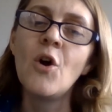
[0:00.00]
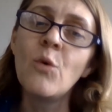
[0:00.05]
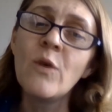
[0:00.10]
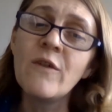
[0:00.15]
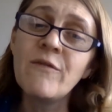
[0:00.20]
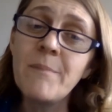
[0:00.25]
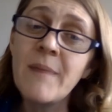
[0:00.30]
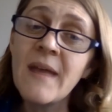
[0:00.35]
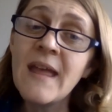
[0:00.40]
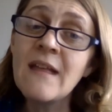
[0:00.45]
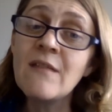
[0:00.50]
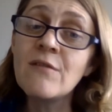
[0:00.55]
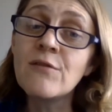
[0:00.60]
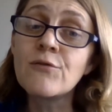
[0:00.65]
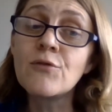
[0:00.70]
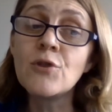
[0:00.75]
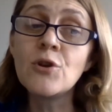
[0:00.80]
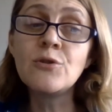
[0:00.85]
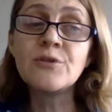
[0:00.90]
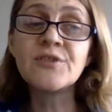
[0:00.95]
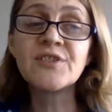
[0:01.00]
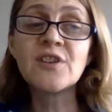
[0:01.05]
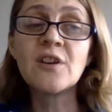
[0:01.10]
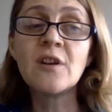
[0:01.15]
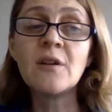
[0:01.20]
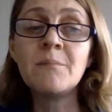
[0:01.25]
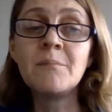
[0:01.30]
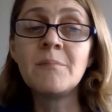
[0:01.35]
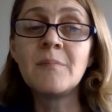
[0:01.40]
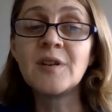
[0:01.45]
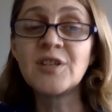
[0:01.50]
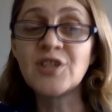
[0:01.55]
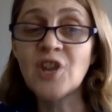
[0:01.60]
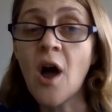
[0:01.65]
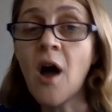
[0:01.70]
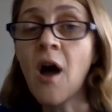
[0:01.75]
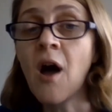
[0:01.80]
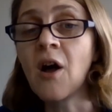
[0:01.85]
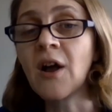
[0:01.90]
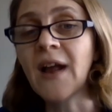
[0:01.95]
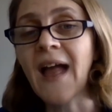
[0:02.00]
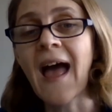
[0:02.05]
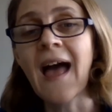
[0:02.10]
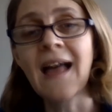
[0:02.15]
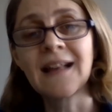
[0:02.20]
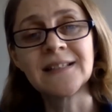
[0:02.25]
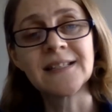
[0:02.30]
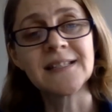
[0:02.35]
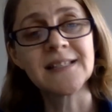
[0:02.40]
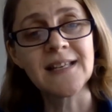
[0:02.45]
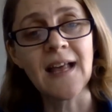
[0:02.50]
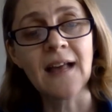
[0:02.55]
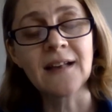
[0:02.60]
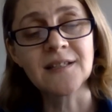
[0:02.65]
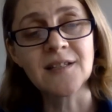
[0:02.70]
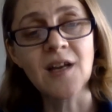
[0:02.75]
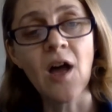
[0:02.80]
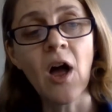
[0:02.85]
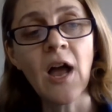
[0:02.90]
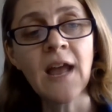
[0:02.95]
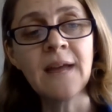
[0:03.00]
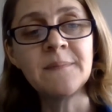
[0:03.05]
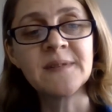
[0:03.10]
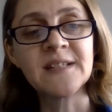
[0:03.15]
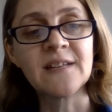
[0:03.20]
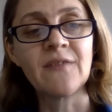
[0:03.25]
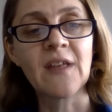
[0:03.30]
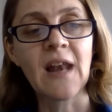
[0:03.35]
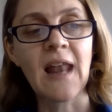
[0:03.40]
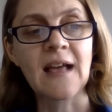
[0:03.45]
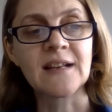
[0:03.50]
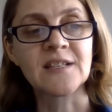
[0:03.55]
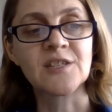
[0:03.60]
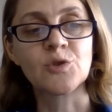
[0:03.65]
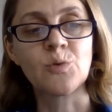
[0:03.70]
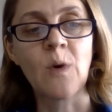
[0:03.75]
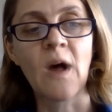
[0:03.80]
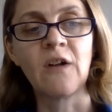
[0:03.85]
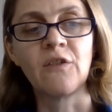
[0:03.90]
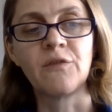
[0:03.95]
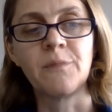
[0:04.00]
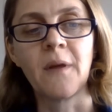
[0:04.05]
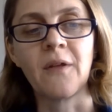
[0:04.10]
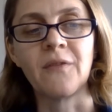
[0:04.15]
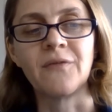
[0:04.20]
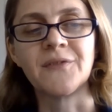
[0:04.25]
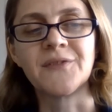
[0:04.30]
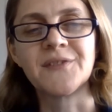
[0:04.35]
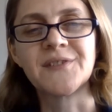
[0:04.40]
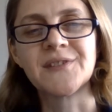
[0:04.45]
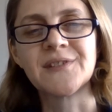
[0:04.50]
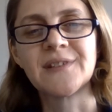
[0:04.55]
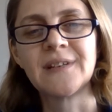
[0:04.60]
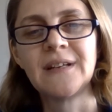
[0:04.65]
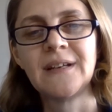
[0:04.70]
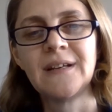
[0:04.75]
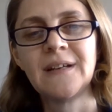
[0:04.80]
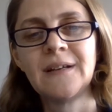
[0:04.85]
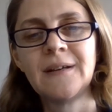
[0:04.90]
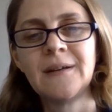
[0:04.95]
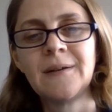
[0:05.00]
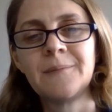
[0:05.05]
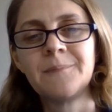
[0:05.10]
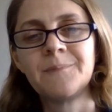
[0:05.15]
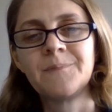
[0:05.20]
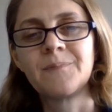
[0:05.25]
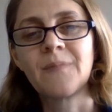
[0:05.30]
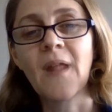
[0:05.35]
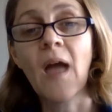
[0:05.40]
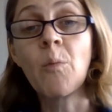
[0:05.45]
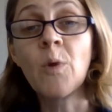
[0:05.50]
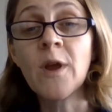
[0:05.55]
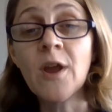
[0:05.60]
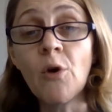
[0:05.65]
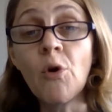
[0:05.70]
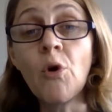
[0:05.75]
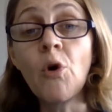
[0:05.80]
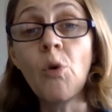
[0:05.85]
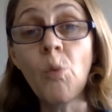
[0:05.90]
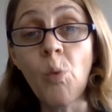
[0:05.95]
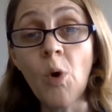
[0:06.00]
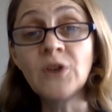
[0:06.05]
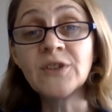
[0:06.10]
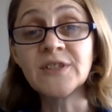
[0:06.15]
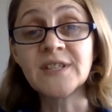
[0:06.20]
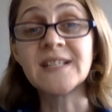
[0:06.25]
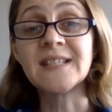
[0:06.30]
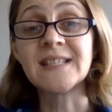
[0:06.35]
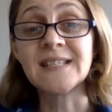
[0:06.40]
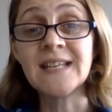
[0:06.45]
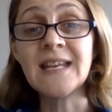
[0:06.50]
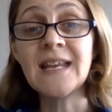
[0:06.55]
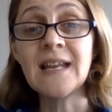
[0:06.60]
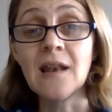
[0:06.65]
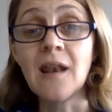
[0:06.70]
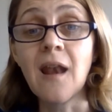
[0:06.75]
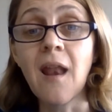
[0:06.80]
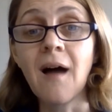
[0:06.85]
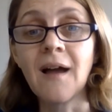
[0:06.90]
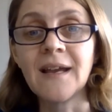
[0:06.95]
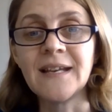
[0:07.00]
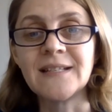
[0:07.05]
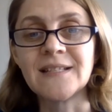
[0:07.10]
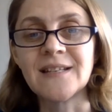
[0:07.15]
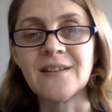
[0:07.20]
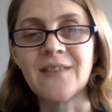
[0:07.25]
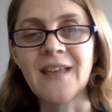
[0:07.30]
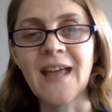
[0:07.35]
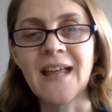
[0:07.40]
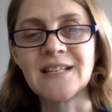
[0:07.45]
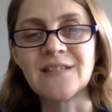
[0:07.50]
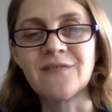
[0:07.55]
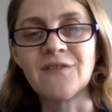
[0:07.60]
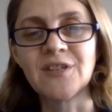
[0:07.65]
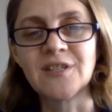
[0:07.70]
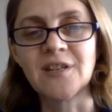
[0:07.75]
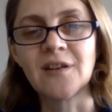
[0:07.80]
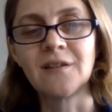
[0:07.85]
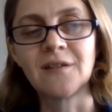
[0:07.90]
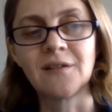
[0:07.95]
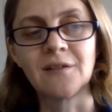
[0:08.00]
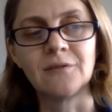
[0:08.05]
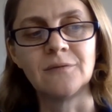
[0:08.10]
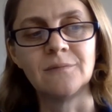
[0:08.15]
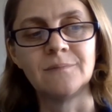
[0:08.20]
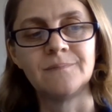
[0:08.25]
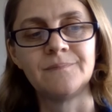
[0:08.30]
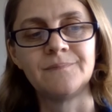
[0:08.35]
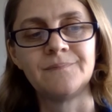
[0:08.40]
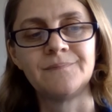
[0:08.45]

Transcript: We've been through some dark and sad times in the last 12 months, and we all want to see light at the end of the tunnel.